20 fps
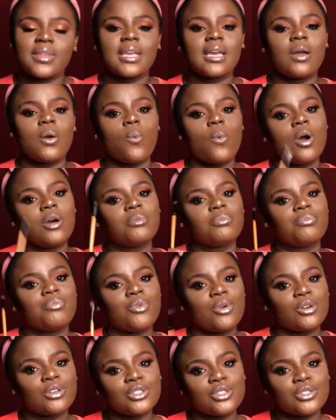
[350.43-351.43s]
one
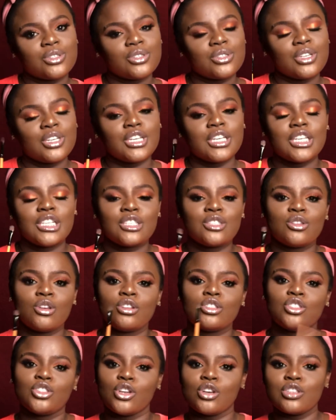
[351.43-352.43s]
brush is
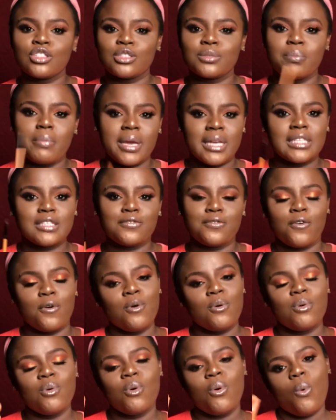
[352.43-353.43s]
not just meant for
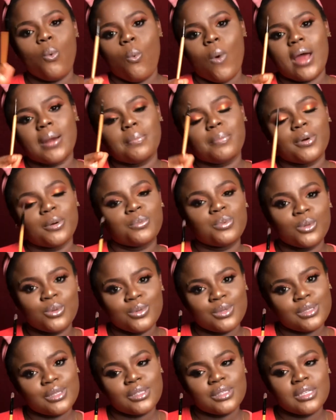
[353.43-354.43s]
one
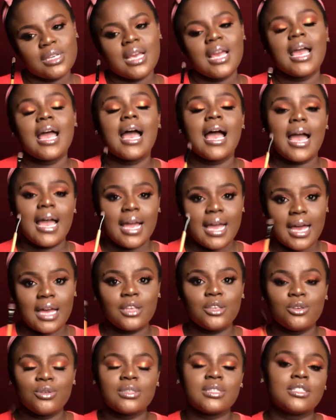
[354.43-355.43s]
purpose. I can
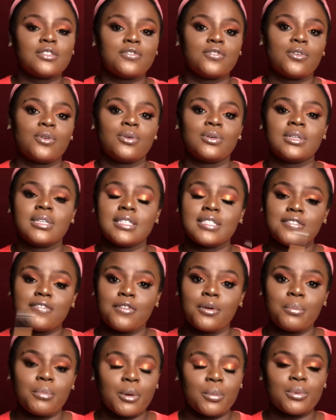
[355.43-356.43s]
use it for
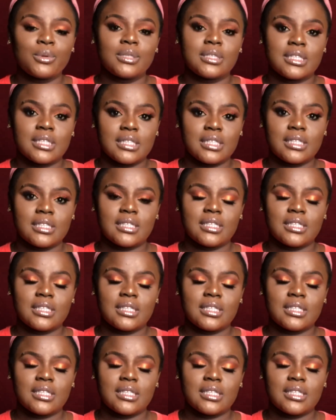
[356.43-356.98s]
different purposes.